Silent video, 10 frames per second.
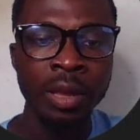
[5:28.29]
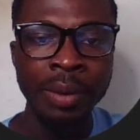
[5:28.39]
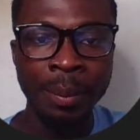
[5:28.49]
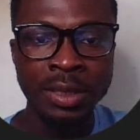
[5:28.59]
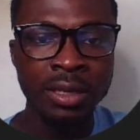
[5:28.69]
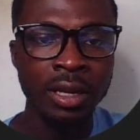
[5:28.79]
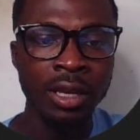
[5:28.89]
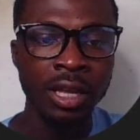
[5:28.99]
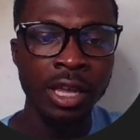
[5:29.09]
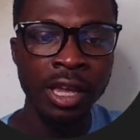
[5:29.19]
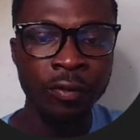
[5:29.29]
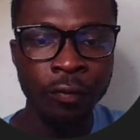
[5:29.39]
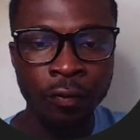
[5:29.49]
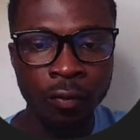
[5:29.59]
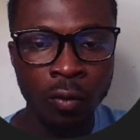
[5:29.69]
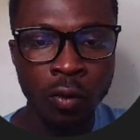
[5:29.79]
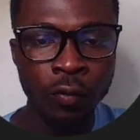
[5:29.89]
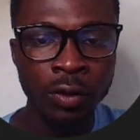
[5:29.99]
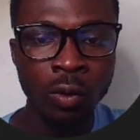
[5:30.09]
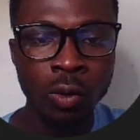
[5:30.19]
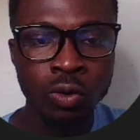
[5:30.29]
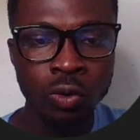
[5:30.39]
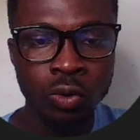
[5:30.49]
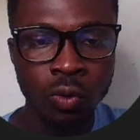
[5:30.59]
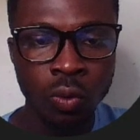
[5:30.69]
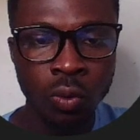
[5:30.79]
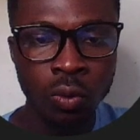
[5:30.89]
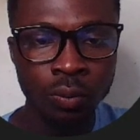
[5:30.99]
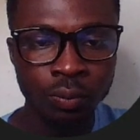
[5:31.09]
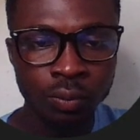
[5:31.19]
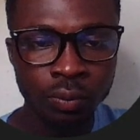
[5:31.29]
maybe I'm say if Kofi goes to school.